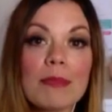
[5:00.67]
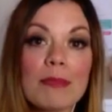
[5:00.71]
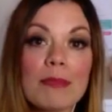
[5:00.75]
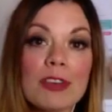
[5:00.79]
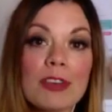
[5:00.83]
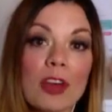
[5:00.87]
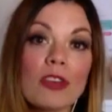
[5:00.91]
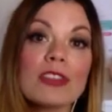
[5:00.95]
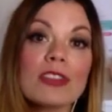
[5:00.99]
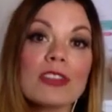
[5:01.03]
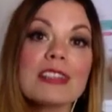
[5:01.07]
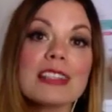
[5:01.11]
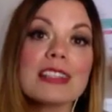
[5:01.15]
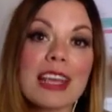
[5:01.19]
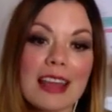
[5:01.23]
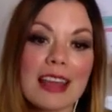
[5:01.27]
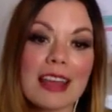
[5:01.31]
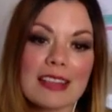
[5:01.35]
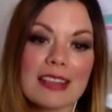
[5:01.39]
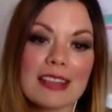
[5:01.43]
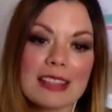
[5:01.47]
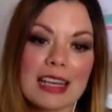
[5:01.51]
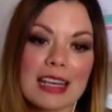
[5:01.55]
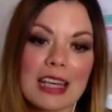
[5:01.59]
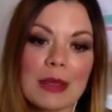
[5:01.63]
fiance at
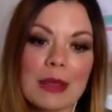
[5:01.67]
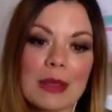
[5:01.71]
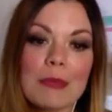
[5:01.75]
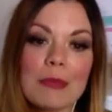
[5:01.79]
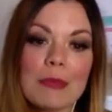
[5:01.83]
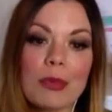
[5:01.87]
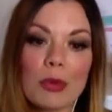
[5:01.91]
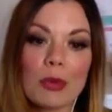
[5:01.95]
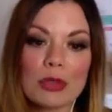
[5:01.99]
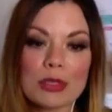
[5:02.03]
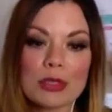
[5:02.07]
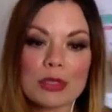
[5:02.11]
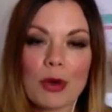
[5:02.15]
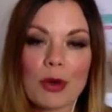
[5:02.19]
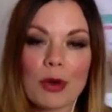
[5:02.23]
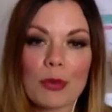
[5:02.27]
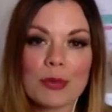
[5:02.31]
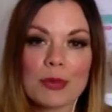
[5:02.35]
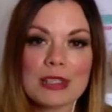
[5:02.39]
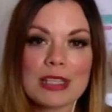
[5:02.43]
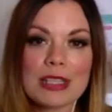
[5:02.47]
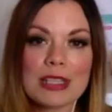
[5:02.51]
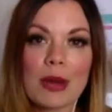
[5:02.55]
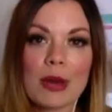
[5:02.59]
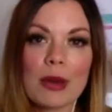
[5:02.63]
the time bought a
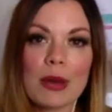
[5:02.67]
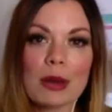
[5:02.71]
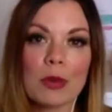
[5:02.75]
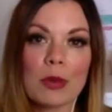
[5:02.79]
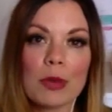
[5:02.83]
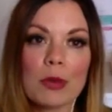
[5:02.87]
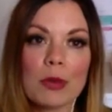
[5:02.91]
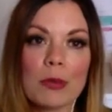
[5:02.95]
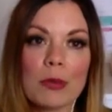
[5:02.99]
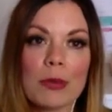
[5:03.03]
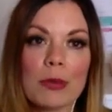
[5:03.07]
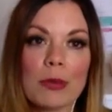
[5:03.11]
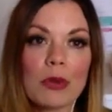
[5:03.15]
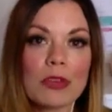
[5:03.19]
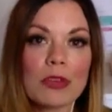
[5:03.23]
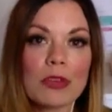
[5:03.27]
property when we were both